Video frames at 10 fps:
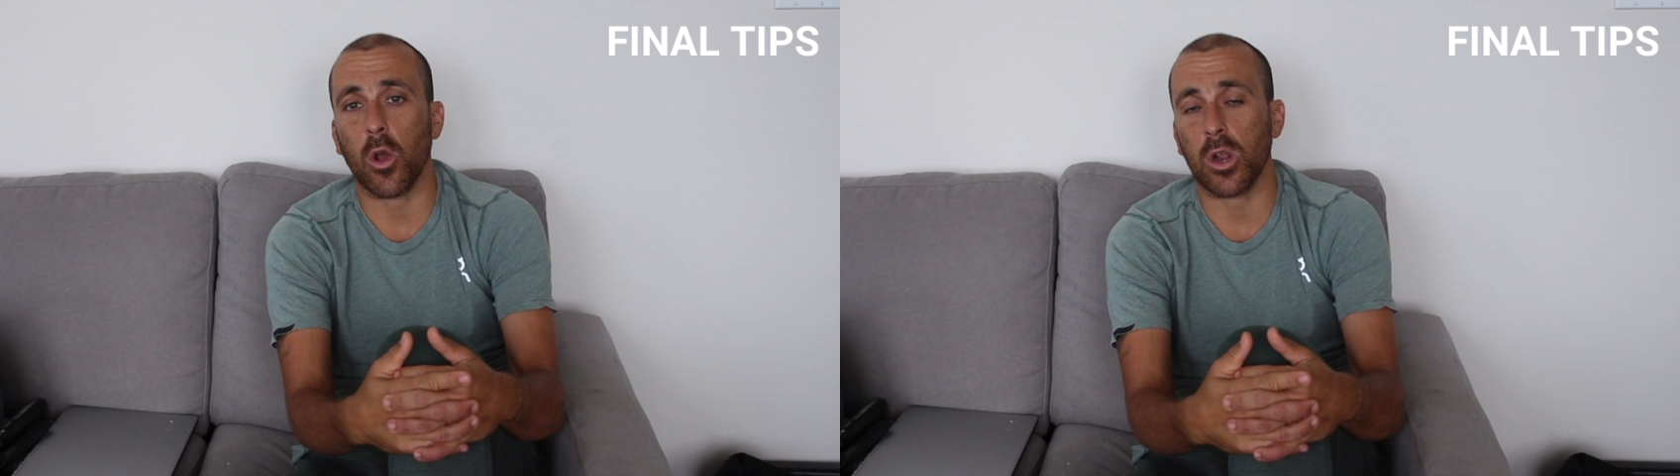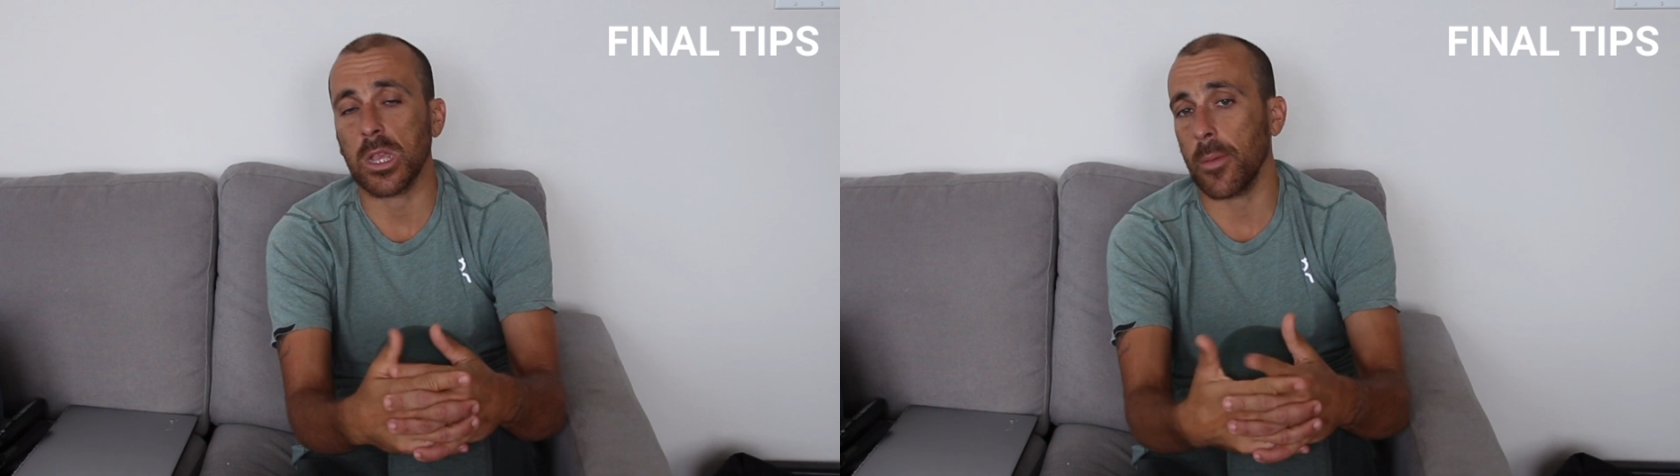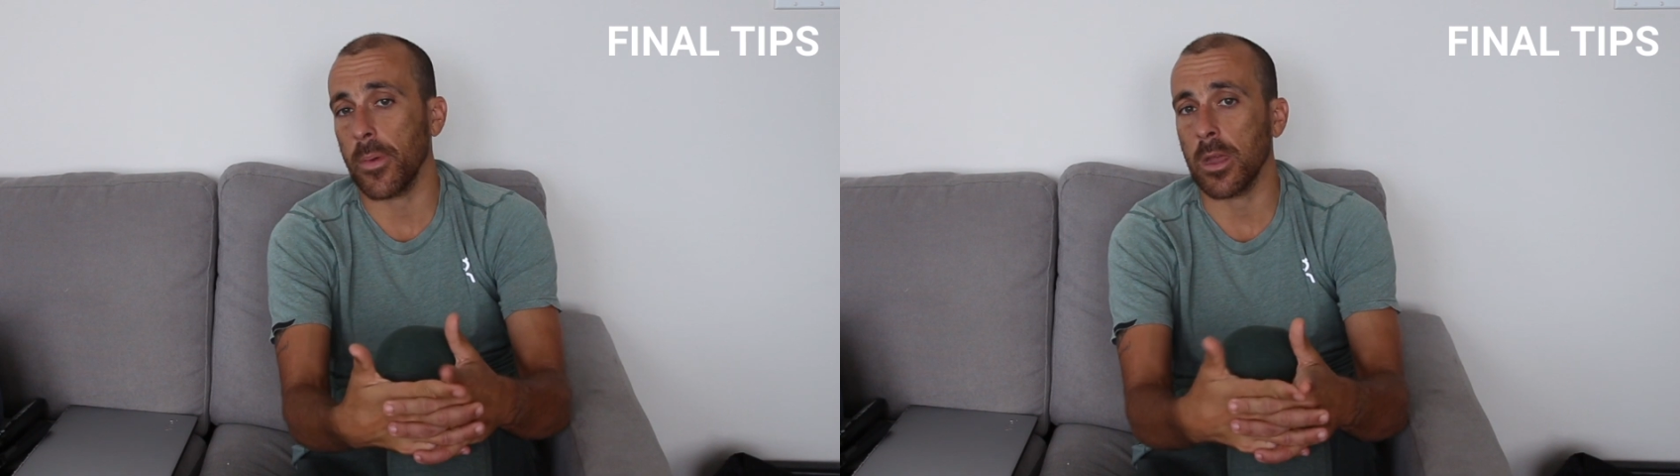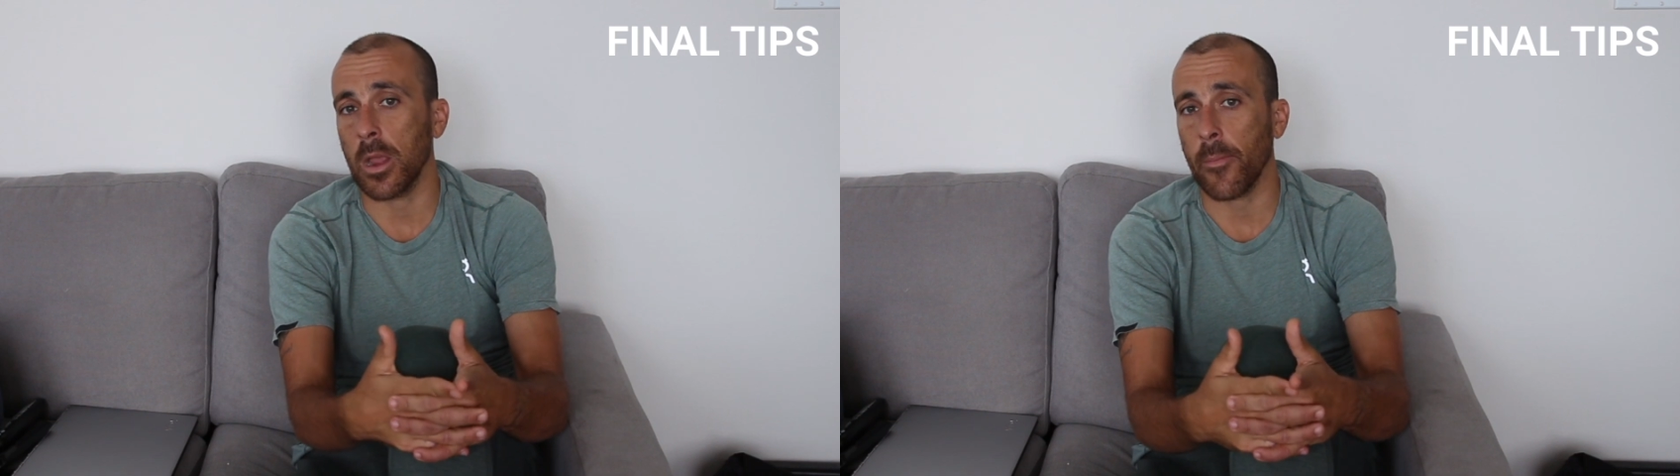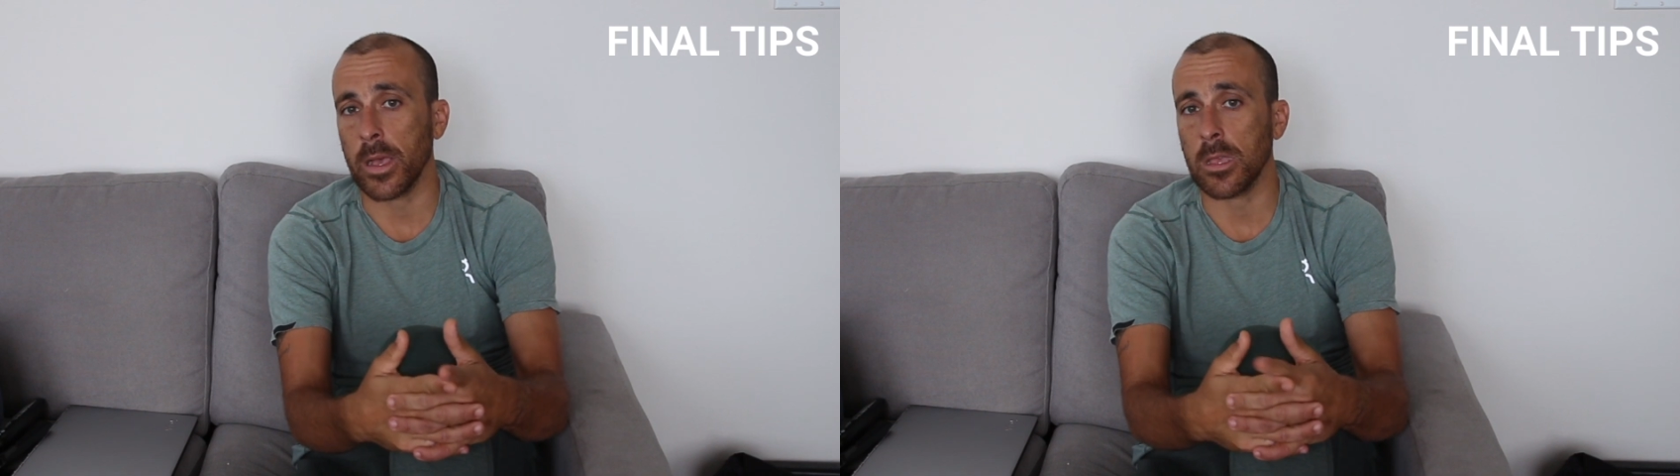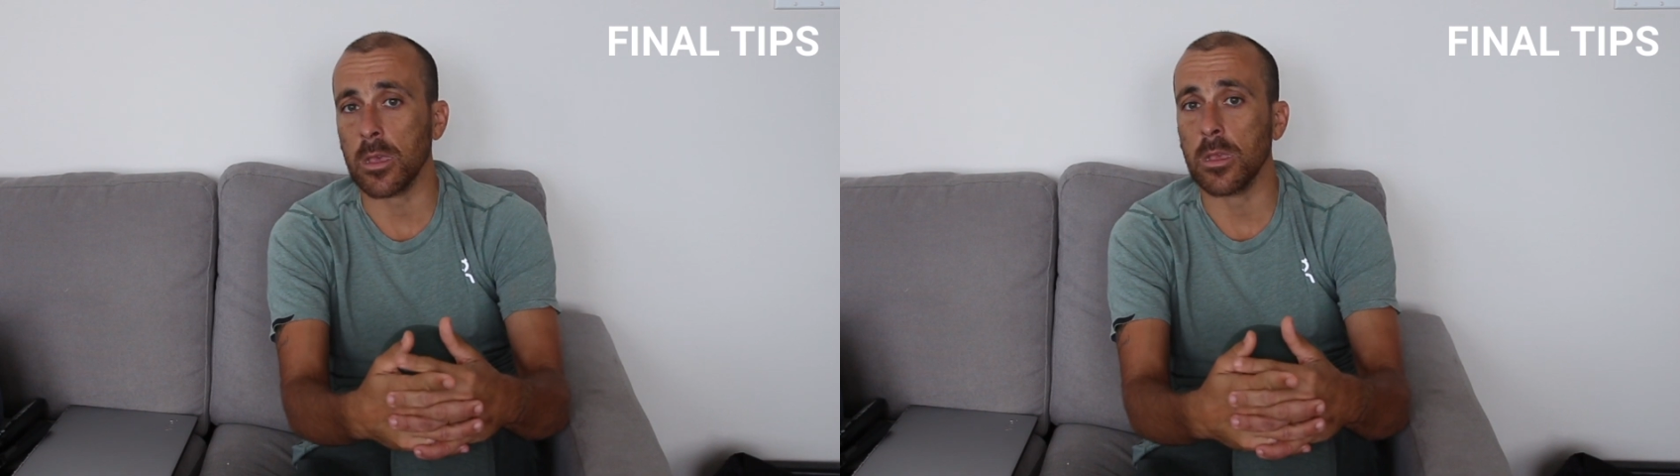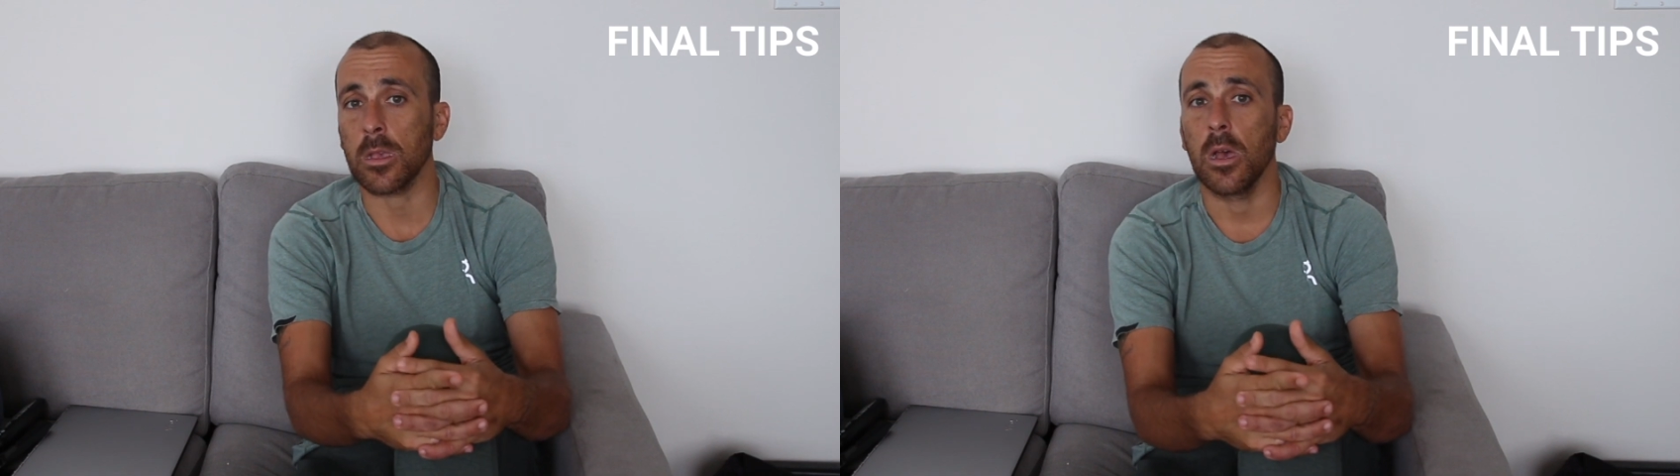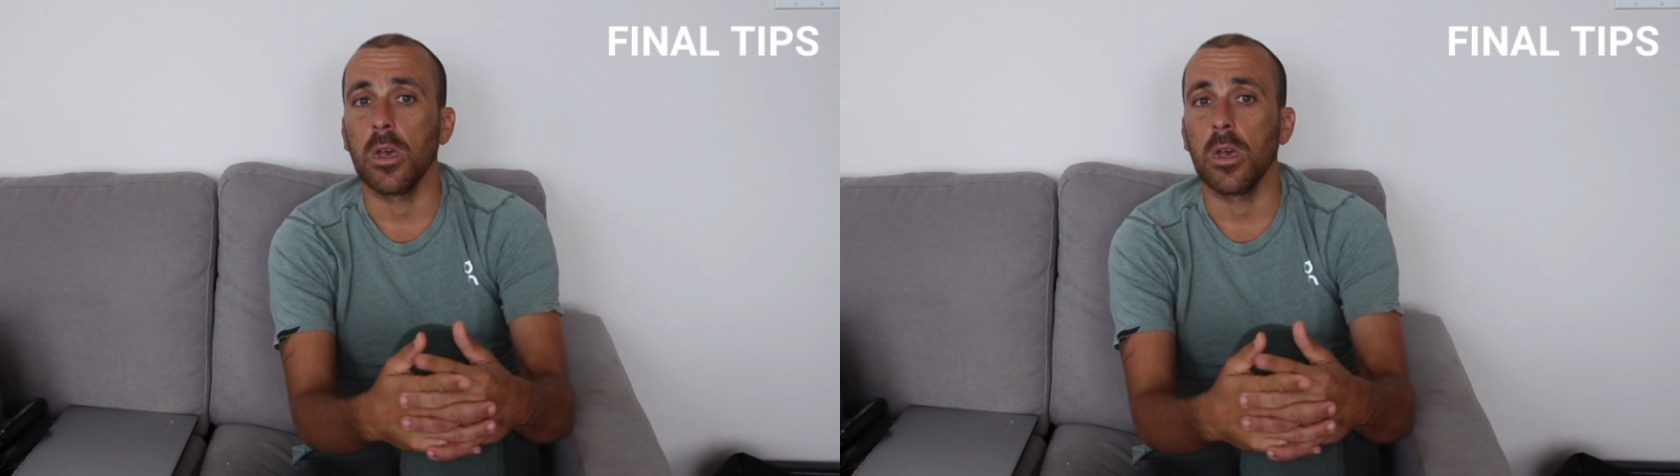your stability muscles.